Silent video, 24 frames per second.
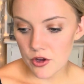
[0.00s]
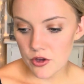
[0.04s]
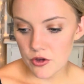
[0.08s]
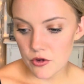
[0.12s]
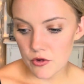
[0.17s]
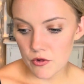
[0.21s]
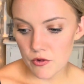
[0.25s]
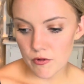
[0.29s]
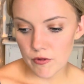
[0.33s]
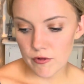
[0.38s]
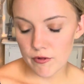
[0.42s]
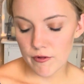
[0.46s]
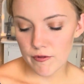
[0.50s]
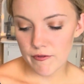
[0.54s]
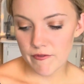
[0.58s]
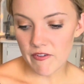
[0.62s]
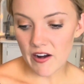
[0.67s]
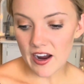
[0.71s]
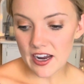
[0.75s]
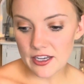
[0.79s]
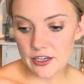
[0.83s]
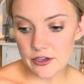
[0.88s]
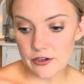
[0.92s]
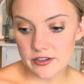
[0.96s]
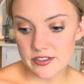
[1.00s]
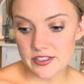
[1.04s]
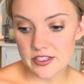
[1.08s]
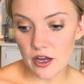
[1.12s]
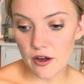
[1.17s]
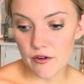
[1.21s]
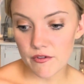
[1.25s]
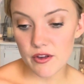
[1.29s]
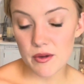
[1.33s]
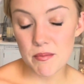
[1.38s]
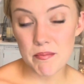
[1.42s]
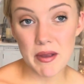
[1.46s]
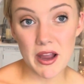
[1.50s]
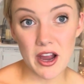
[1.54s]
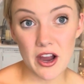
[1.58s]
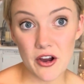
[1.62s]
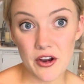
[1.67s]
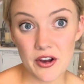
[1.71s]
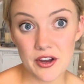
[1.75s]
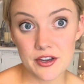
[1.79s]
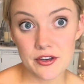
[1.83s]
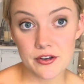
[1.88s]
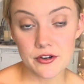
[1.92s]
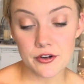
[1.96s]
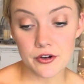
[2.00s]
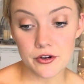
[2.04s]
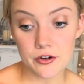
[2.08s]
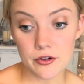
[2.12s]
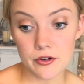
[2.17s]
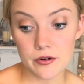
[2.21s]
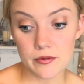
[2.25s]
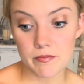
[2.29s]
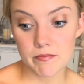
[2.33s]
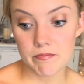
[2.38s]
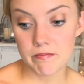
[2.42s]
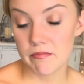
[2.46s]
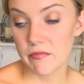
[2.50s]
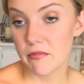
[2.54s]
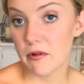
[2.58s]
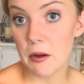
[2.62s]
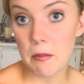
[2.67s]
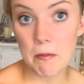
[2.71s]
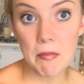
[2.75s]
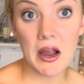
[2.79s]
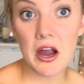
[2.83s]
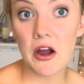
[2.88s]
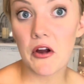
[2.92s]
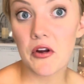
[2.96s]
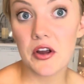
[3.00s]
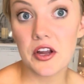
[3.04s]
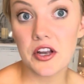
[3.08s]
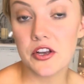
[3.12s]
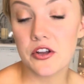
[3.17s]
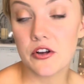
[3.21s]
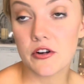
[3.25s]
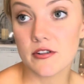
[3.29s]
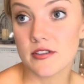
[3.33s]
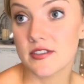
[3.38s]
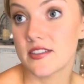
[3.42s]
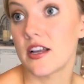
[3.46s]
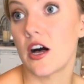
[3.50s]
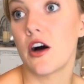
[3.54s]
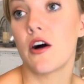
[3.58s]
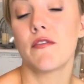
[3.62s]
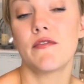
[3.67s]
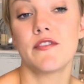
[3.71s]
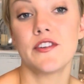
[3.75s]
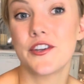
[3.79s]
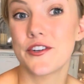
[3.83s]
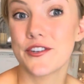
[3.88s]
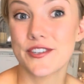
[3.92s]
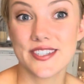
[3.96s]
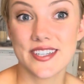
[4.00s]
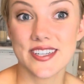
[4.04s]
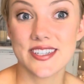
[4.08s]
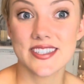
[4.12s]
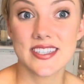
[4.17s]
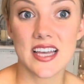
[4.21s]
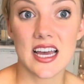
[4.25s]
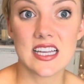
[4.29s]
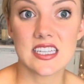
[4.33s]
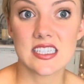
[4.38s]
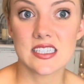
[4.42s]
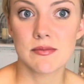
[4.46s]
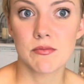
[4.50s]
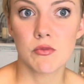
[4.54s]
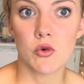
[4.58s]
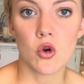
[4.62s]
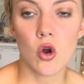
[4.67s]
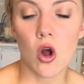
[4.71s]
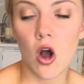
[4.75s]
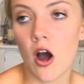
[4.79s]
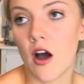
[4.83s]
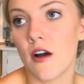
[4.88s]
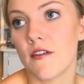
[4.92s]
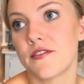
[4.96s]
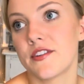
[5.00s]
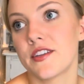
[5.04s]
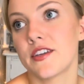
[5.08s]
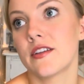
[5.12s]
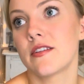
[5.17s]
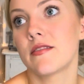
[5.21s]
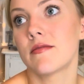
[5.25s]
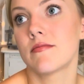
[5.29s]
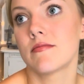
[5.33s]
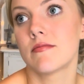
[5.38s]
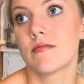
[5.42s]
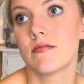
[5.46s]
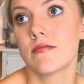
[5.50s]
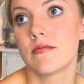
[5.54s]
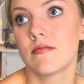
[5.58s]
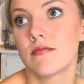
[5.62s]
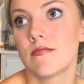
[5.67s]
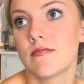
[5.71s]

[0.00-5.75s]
where you find yourself comparing yourself and your success more often.